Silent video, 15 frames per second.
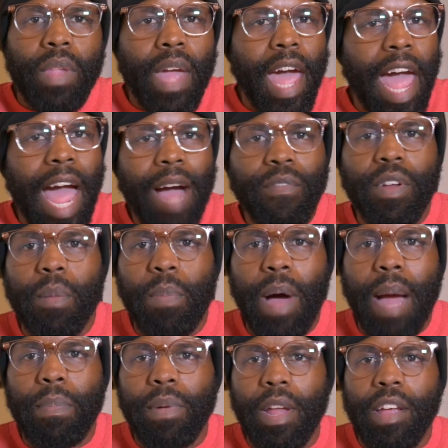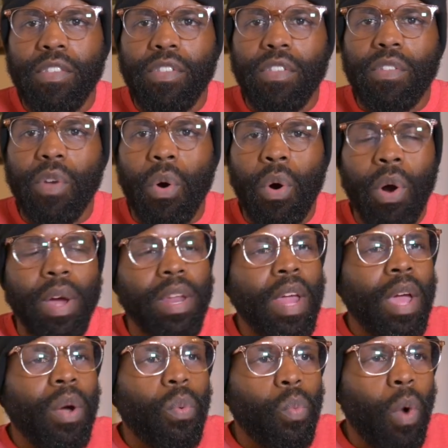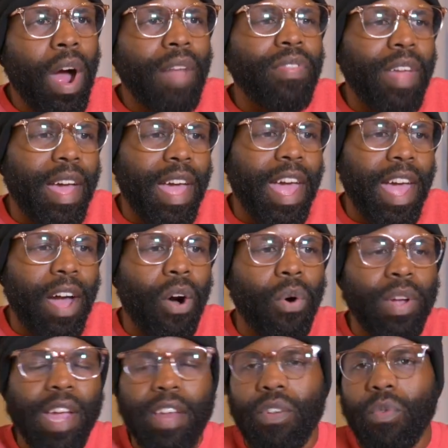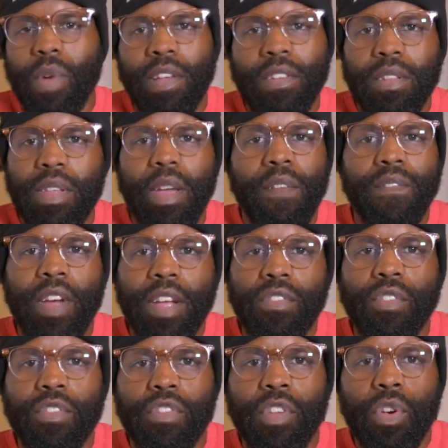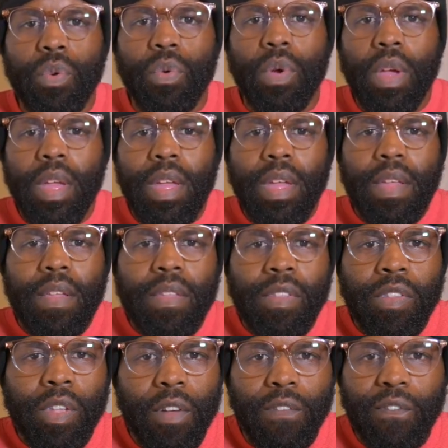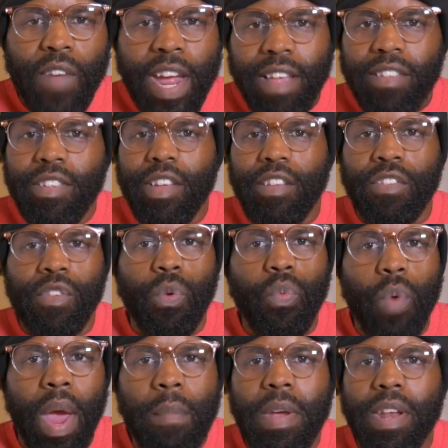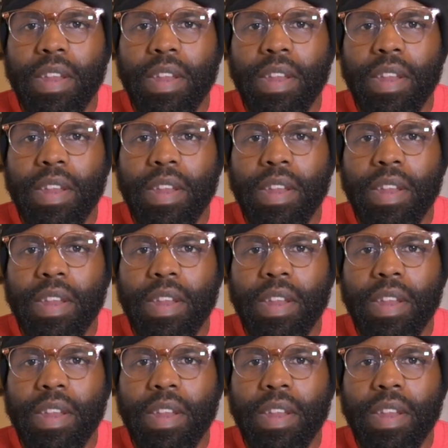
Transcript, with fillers: half of the population is going, what the hell can the rest of the Avengers do to fix this, to remedy